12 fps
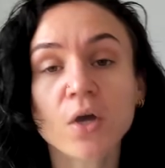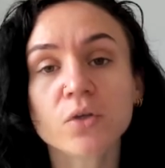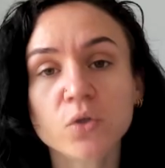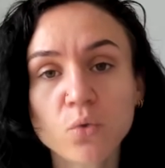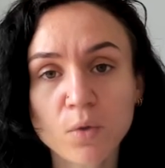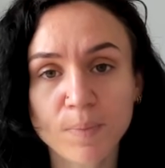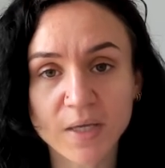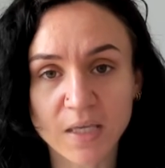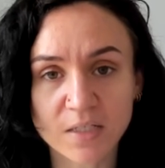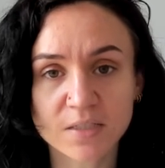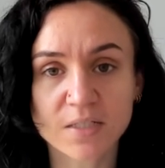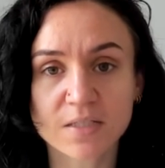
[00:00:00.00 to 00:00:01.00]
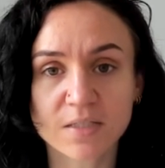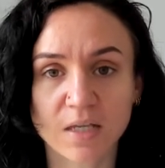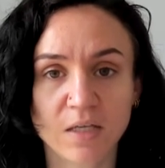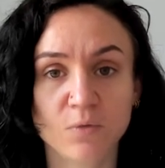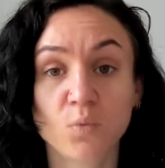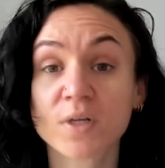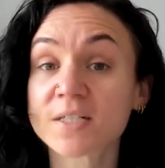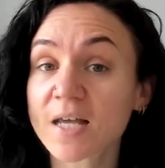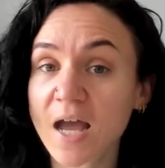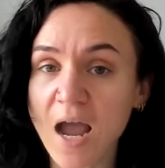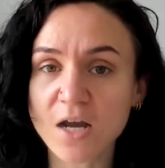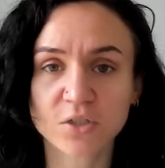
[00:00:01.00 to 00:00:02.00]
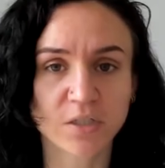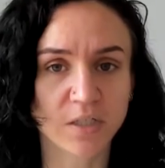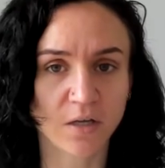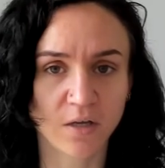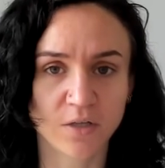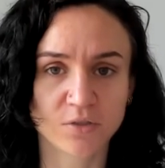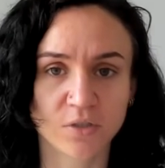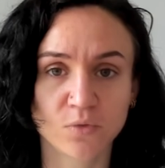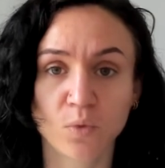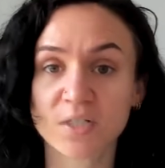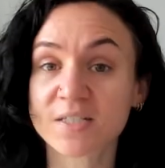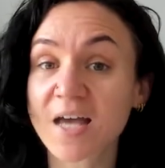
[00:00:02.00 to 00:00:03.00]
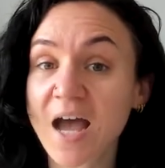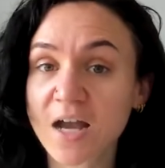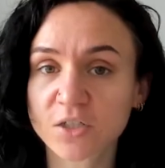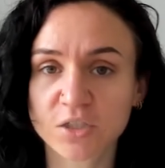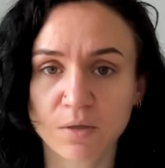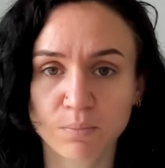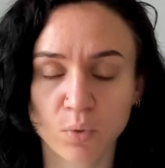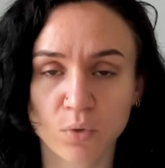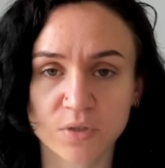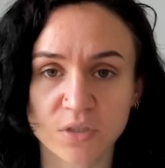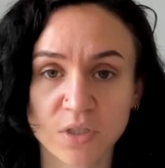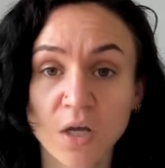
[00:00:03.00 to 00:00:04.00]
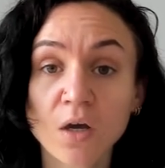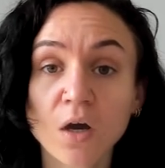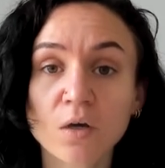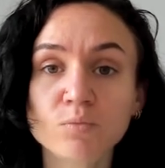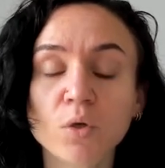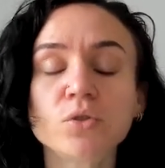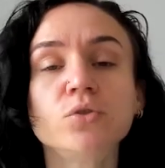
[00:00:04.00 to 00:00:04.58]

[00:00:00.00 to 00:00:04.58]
you will begin to see what is actually urgent, what is actually important, and what you